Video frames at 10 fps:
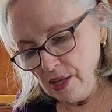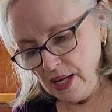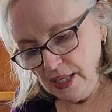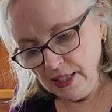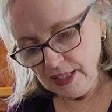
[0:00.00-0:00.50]

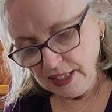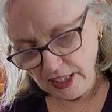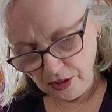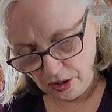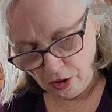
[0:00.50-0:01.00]
than in the
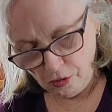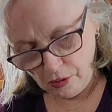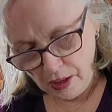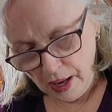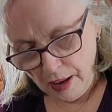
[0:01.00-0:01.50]

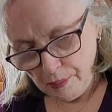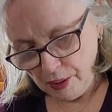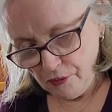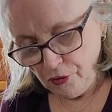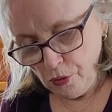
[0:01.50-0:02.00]
silicone, but
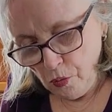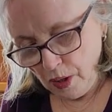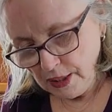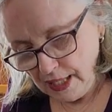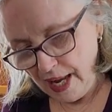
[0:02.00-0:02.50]
if you
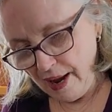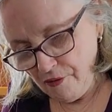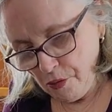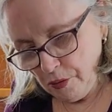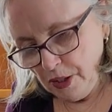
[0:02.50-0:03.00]
want to have
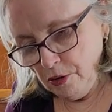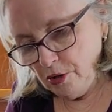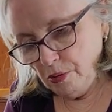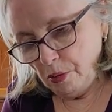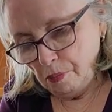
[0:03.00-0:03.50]
a
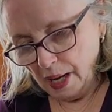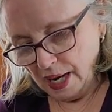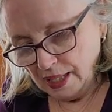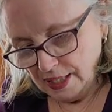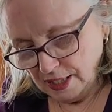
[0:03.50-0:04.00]
reusable
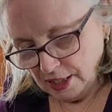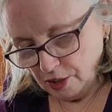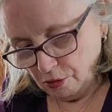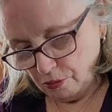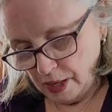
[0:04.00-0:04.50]
bag, this is a
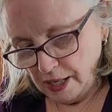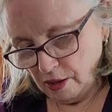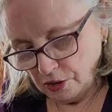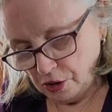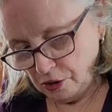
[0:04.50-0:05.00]
great
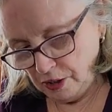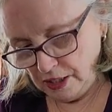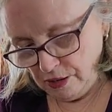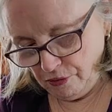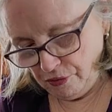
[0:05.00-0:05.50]

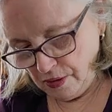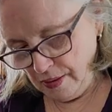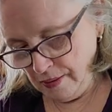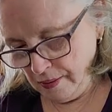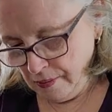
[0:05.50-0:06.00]
alternative.
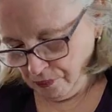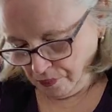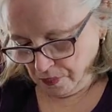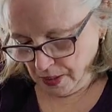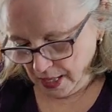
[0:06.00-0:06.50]

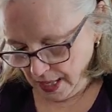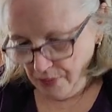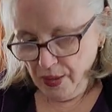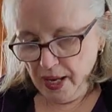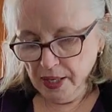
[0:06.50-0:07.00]

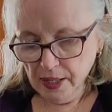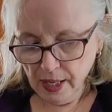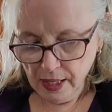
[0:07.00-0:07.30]
And then